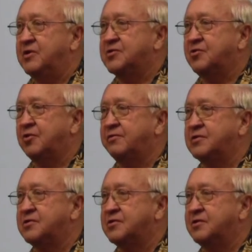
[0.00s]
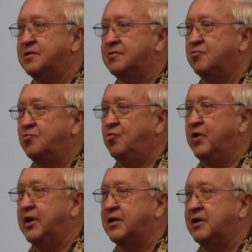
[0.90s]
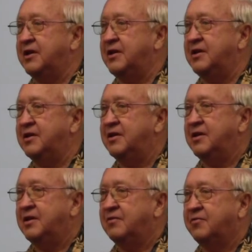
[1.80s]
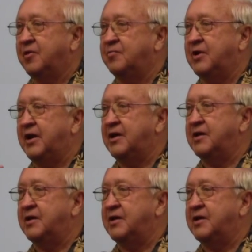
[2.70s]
We service weekly from